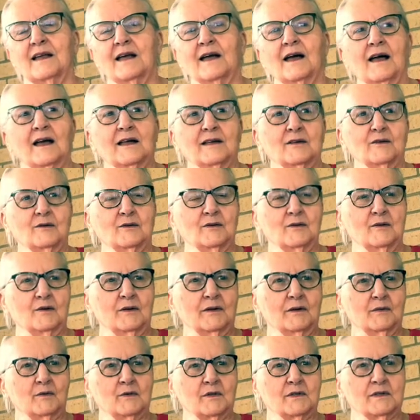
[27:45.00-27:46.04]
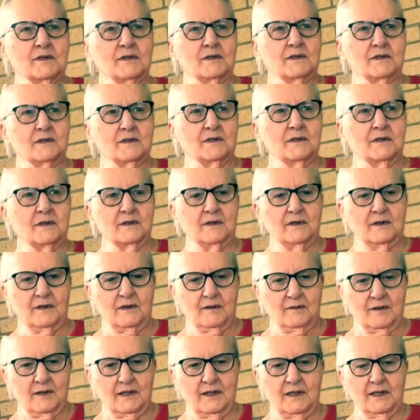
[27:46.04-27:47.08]
I know it was,
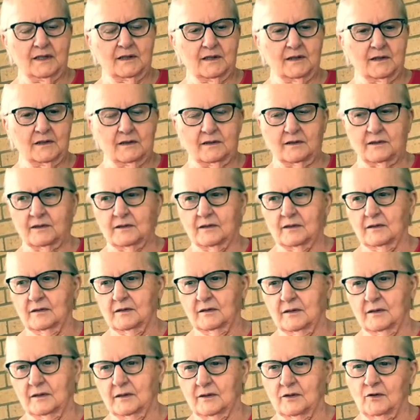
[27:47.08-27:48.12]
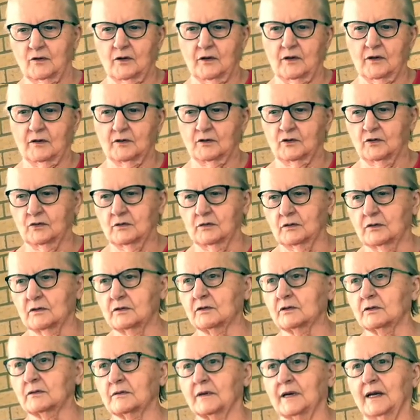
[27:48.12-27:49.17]
well, it's going on 2 years
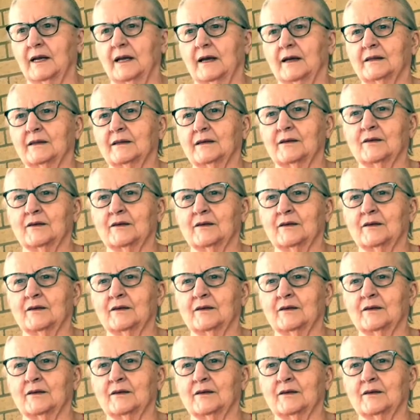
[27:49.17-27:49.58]
already, I think.